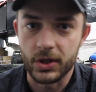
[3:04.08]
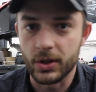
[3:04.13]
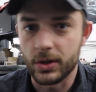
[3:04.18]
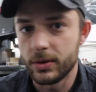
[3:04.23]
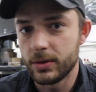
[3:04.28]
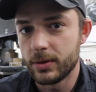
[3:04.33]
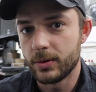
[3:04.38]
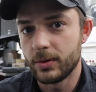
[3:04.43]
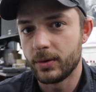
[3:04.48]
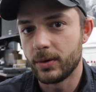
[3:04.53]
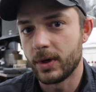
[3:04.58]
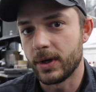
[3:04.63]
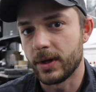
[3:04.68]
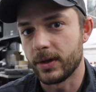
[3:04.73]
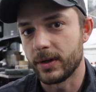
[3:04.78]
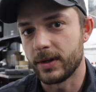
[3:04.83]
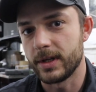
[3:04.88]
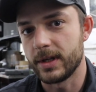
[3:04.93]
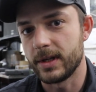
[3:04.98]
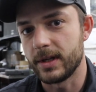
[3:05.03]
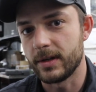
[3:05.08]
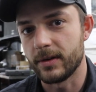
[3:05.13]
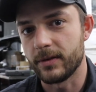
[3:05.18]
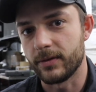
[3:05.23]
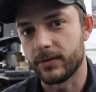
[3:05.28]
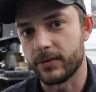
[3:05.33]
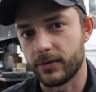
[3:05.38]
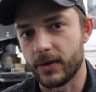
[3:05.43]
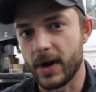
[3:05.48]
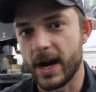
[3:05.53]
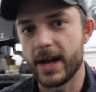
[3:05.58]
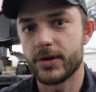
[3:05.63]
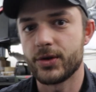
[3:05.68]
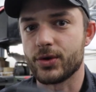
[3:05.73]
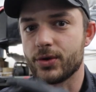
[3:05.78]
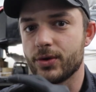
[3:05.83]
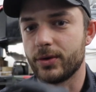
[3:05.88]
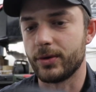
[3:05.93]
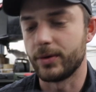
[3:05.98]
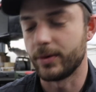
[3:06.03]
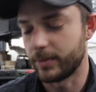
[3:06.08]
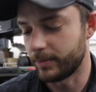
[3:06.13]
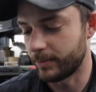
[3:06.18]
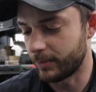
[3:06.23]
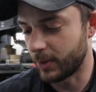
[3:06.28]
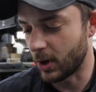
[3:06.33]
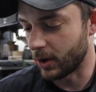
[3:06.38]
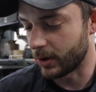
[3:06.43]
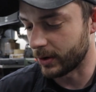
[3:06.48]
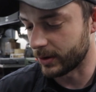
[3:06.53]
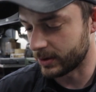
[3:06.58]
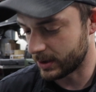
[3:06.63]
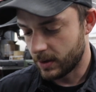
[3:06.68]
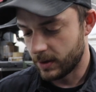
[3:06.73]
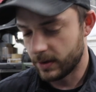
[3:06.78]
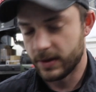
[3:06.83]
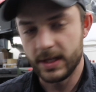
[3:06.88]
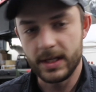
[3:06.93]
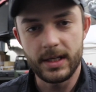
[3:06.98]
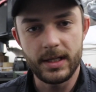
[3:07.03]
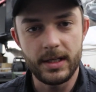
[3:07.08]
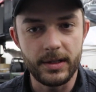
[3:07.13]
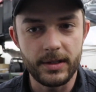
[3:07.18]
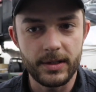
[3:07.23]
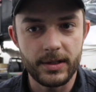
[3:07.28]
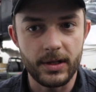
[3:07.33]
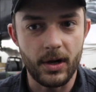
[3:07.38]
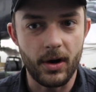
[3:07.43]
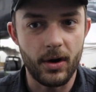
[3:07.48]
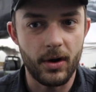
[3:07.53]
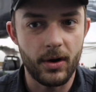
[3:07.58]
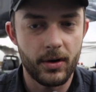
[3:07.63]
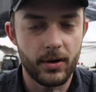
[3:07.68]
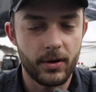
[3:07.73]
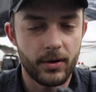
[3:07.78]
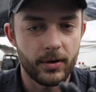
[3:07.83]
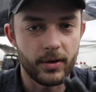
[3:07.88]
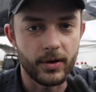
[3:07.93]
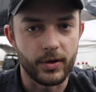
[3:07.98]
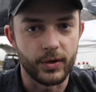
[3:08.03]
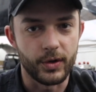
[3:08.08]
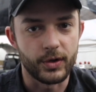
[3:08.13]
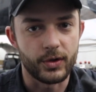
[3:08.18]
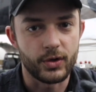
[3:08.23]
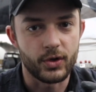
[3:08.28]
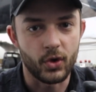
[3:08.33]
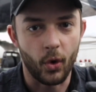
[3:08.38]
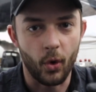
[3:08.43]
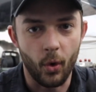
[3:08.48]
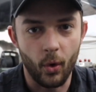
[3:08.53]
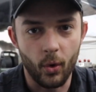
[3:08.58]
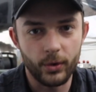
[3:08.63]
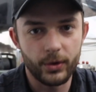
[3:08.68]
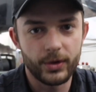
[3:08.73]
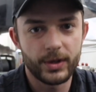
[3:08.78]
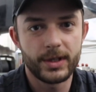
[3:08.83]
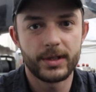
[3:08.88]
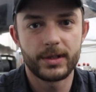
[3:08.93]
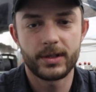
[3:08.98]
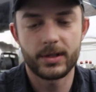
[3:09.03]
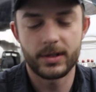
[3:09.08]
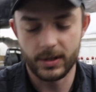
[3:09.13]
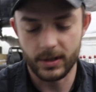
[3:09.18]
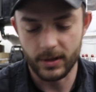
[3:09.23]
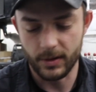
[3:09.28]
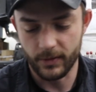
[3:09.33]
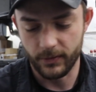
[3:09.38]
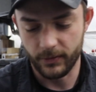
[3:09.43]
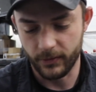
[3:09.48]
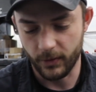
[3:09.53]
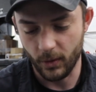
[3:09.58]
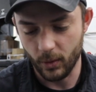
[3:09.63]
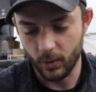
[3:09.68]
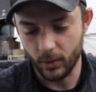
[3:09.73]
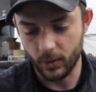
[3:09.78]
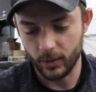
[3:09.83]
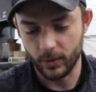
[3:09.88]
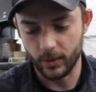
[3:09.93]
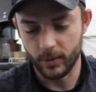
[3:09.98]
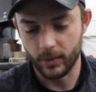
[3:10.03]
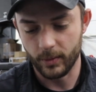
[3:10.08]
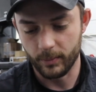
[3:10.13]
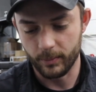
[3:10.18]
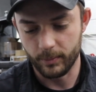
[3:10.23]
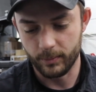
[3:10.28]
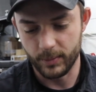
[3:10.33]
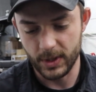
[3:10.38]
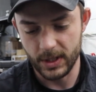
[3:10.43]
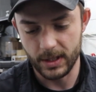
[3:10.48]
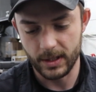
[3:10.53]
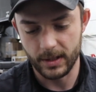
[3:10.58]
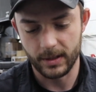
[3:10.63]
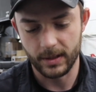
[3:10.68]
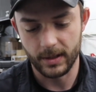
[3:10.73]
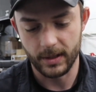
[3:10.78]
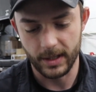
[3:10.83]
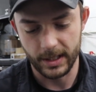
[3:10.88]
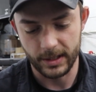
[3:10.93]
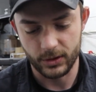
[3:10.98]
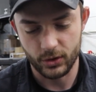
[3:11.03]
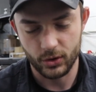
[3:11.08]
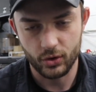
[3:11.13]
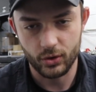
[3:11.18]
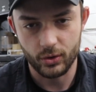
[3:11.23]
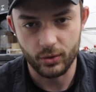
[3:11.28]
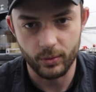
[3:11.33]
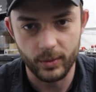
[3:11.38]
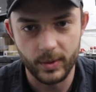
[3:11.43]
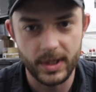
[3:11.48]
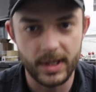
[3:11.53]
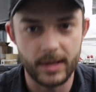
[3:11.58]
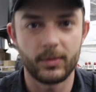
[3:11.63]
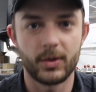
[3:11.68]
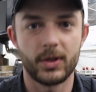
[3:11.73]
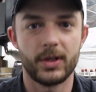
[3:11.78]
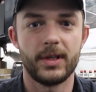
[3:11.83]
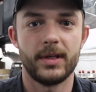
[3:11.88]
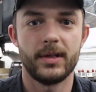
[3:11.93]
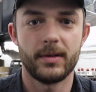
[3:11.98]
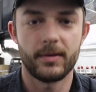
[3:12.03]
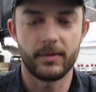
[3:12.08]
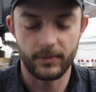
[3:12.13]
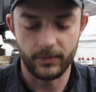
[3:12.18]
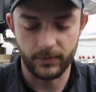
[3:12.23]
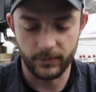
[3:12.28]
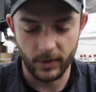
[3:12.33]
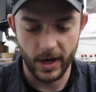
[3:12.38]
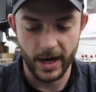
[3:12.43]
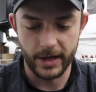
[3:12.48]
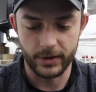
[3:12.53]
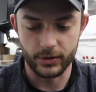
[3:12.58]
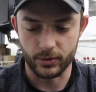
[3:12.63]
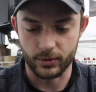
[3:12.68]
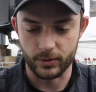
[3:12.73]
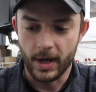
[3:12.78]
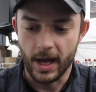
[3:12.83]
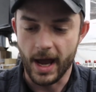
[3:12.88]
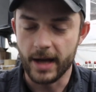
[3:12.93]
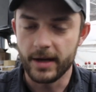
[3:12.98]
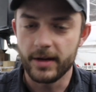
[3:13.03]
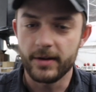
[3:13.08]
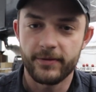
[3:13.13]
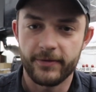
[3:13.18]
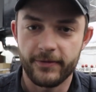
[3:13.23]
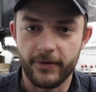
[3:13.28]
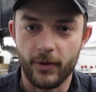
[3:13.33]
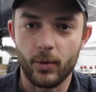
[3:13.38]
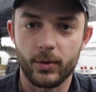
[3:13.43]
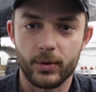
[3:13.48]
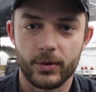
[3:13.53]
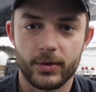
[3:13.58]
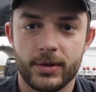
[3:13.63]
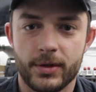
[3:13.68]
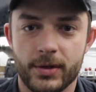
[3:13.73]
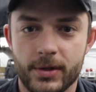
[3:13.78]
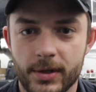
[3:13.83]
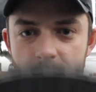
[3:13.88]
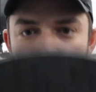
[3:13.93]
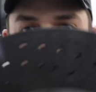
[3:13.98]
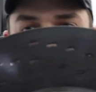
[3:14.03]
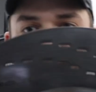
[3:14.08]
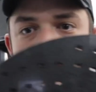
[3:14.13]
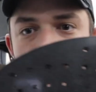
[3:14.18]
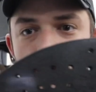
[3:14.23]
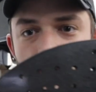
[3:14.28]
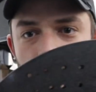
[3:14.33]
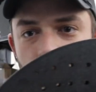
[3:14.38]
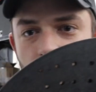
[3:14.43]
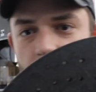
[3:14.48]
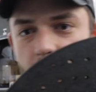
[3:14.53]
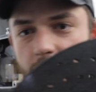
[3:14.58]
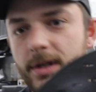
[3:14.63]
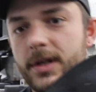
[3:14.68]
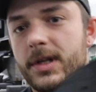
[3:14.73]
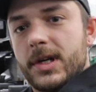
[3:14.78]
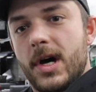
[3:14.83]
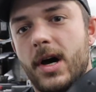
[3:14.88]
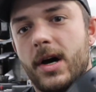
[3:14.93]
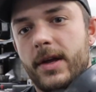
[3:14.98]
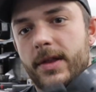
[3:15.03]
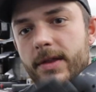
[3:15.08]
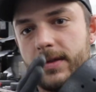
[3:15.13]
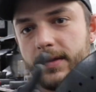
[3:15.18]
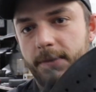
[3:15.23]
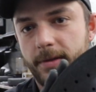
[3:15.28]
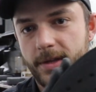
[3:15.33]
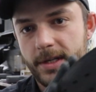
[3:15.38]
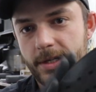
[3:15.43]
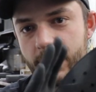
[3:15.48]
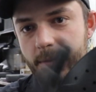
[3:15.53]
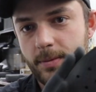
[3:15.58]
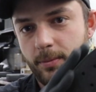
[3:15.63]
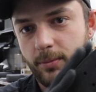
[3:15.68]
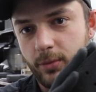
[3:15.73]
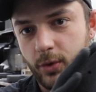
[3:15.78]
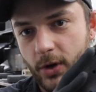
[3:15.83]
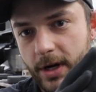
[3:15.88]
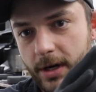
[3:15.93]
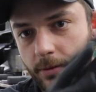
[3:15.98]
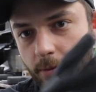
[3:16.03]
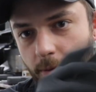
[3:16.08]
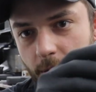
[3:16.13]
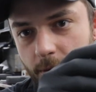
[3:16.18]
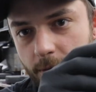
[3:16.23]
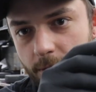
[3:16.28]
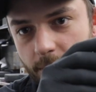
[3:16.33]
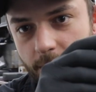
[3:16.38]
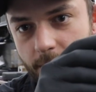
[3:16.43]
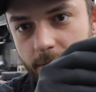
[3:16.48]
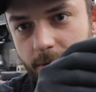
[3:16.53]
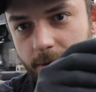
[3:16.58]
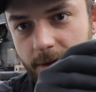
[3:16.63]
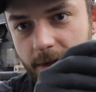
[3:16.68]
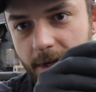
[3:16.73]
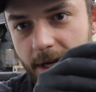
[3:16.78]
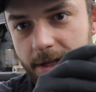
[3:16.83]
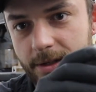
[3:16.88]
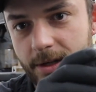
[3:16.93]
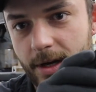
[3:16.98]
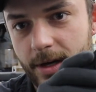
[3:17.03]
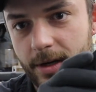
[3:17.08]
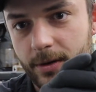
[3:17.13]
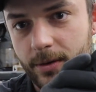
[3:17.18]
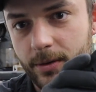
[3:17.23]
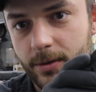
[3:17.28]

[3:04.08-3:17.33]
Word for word: to the fragile part, these are notorious for being extremely fragile. Any force exerted on this brake rotor, that's kind of